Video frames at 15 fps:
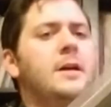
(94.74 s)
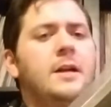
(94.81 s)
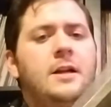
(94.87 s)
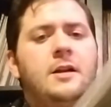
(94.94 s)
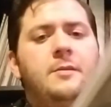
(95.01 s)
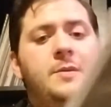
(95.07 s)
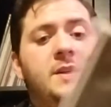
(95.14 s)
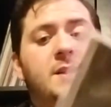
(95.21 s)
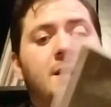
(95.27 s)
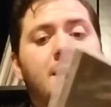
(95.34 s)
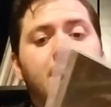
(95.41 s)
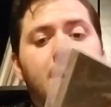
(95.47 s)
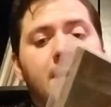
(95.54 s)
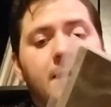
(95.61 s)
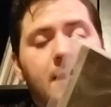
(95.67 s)
going to hear me saying
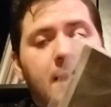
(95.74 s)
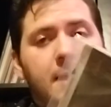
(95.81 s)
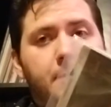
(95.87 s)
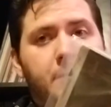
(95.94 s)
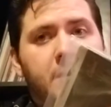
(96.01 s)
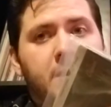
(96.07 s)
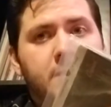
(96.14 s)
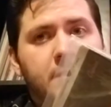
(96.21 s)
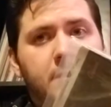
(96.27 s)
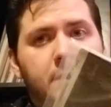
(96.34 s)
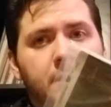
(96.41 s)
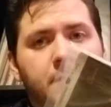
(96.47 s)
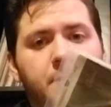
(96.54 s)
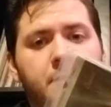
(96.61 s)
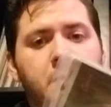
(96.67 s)
that a lot because I
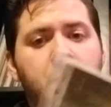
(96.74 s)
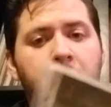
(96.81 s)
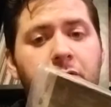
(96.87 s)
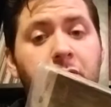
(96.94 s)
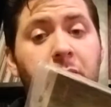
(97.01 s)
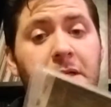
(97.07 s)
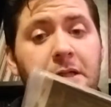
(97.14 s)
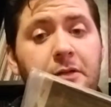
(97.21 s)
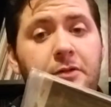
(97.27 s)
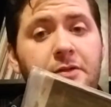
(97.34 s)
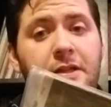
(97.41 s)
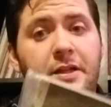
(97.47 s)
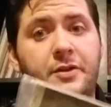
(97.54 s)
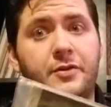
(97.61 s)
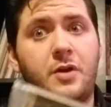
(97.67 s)
love the Beatles
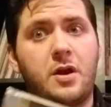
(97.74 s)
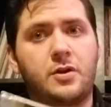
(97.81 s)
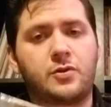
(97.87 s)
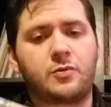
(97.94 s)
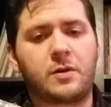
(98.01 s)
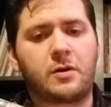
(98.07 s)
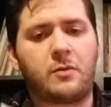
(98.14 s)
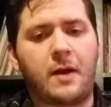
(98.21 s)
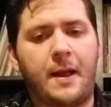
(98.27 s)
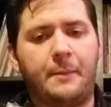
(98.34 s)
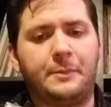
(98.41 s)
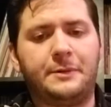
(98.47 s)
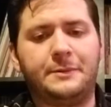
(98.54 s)
in shrink wrap.